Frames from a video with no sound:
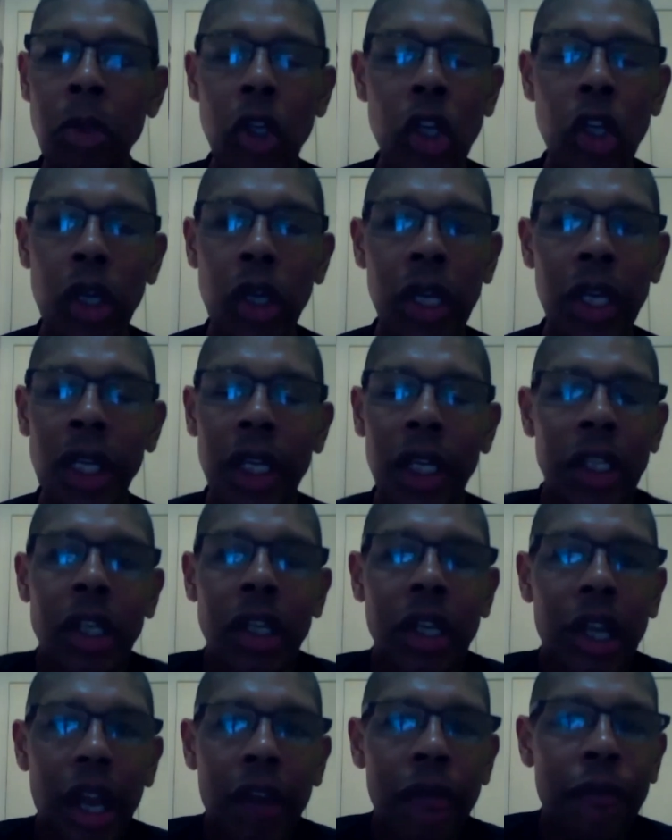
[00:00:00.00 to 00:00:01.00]

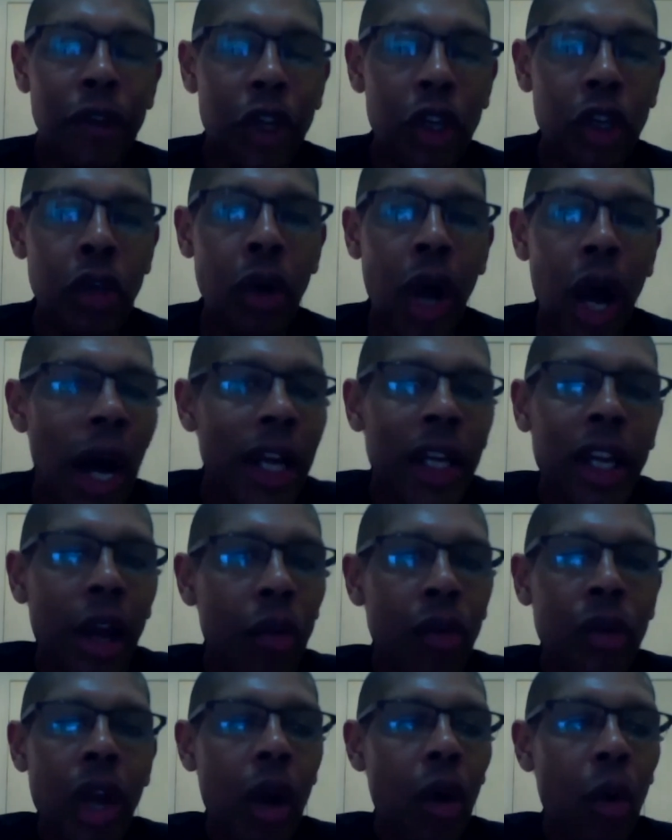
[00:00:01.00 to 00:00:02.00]
Listen, I
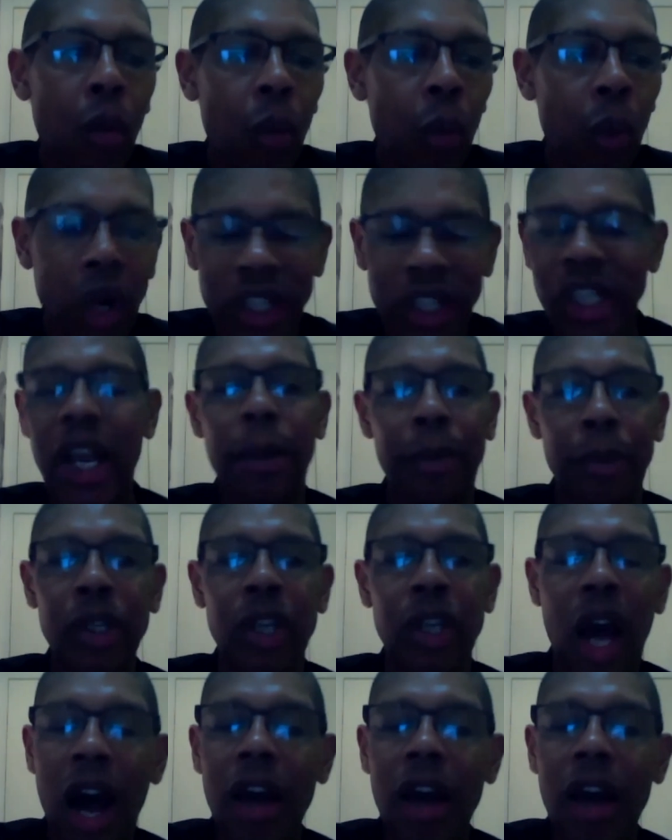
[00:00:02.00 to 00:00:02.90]
don't know what's happened.